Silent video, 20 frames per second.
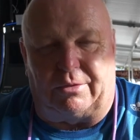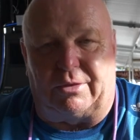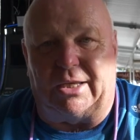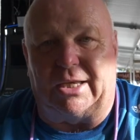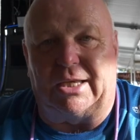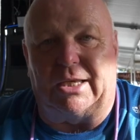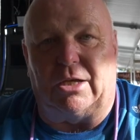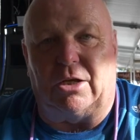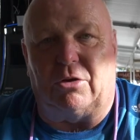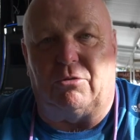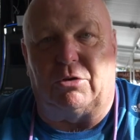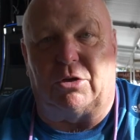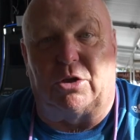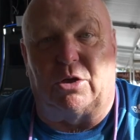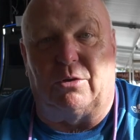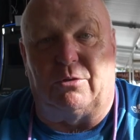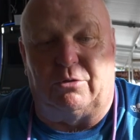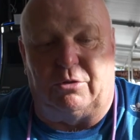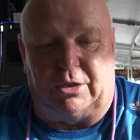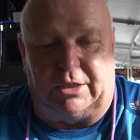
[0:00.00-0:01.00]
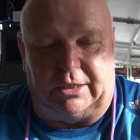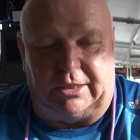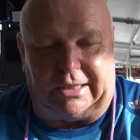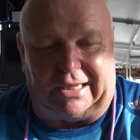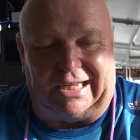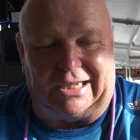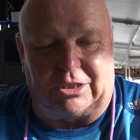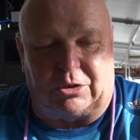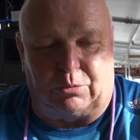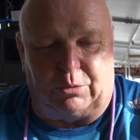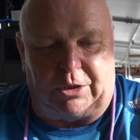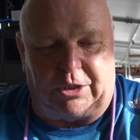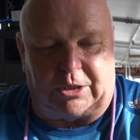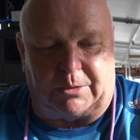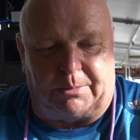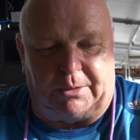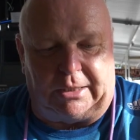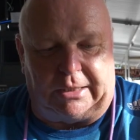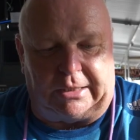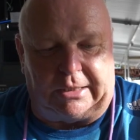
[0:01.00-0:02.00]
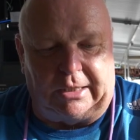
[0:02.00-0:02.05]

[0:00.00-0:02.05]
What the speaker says: they are recovering as we speak.